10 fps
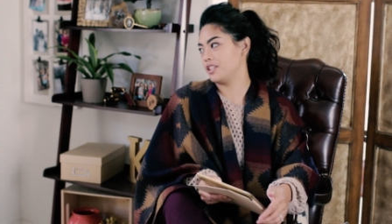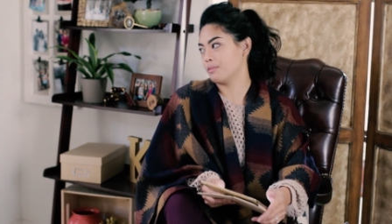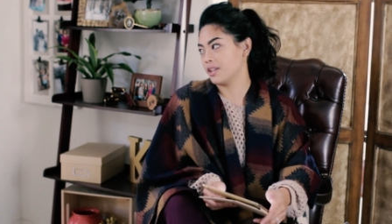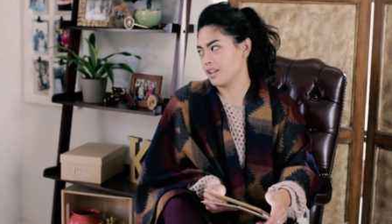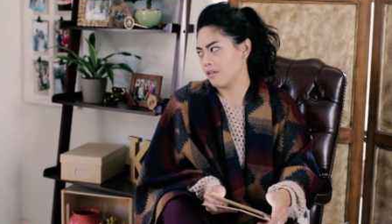this
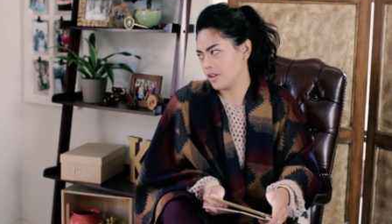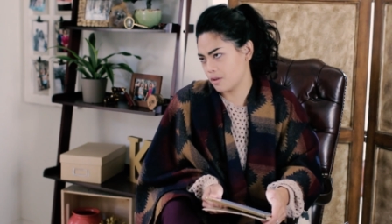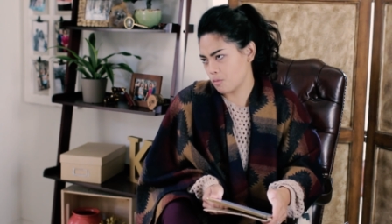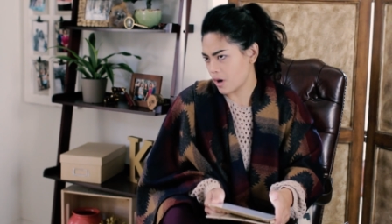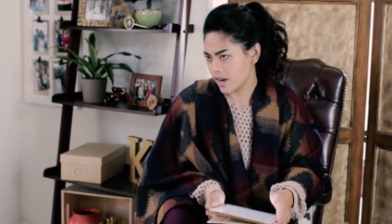myself. I
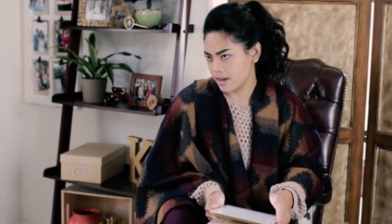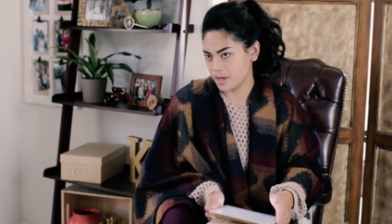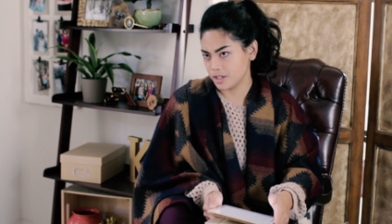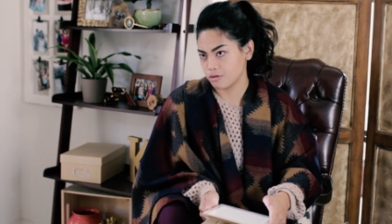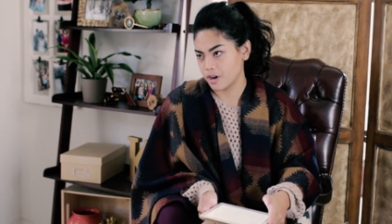said, why am
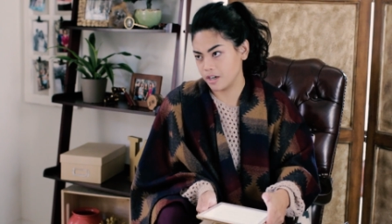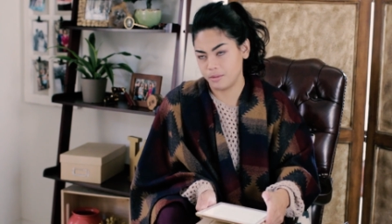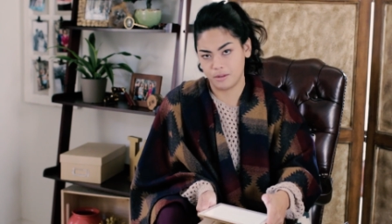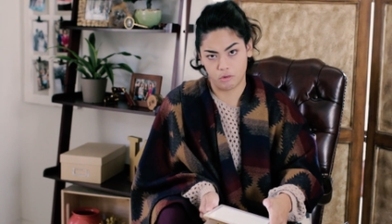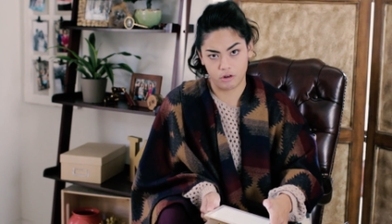I trying to
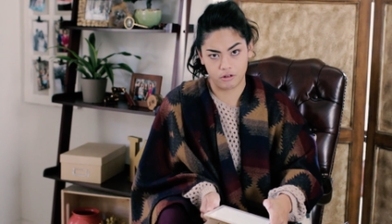be more